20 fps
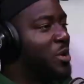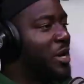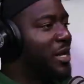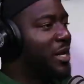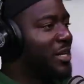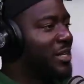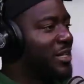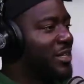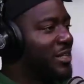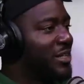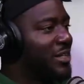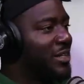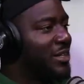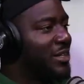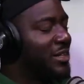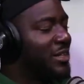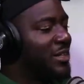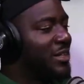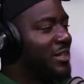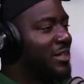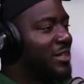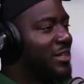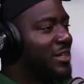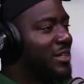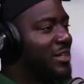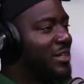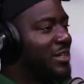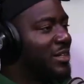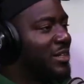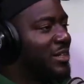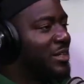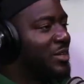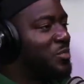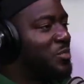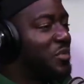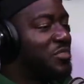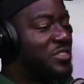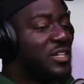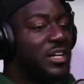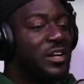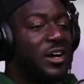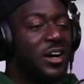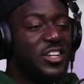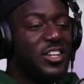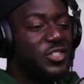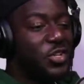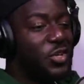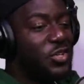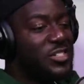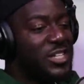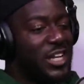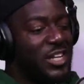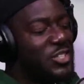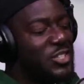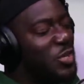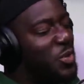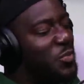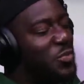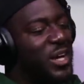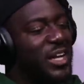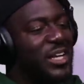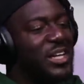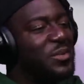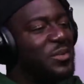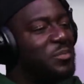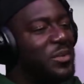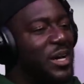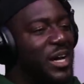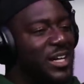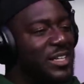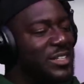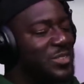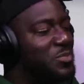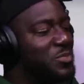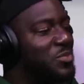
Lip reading: Why? I've Ten Hag's told Sancho, pack your bags.